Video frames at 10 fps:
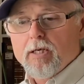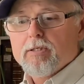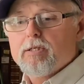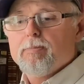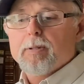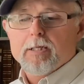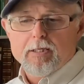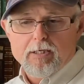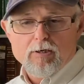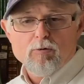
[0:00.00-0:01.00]

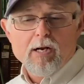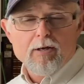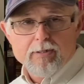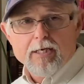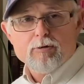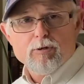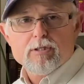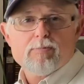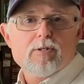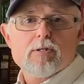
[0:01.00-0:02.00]
typically around that
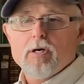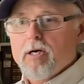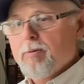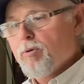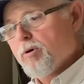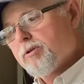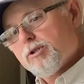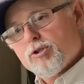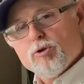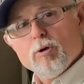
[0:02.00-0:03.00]
Christmas time or
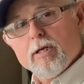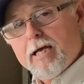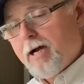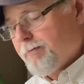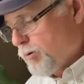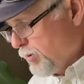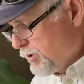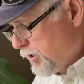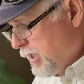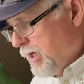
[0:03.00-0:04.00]
just shortly
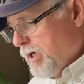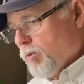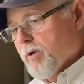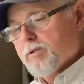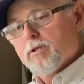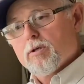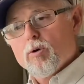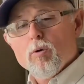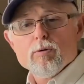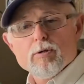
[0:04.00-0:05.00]
afterwards. Whereas in
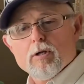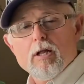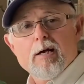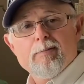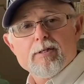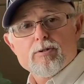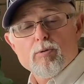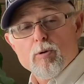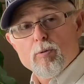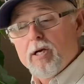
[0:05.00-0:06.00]
colder climates
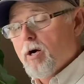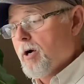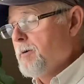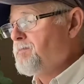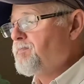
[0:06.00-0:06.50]
where we are,